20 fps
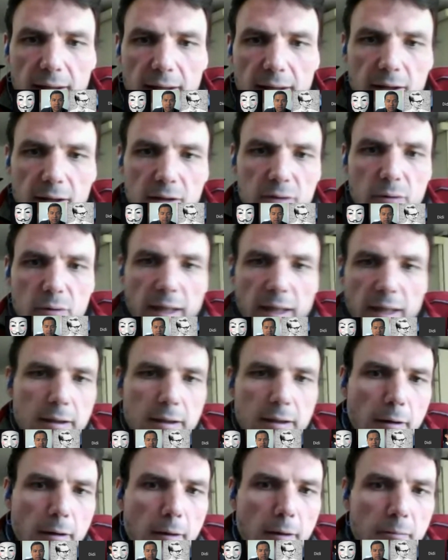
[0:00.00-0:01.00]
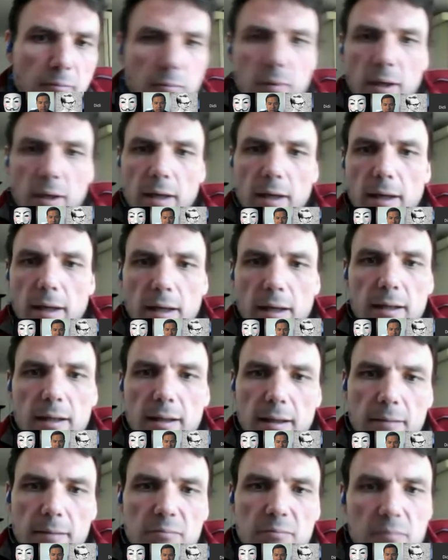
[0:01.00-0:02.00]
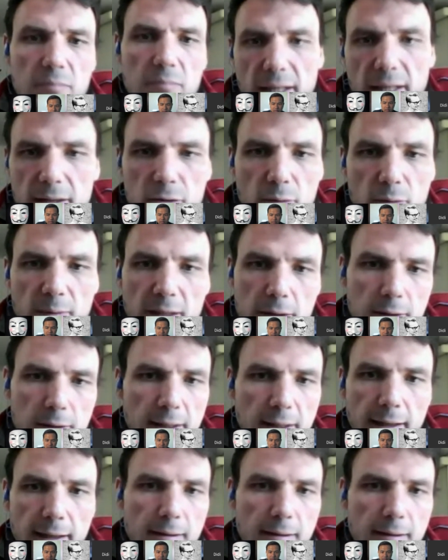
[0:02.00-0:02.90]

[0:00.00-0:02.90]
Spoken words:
correcting them incrementally,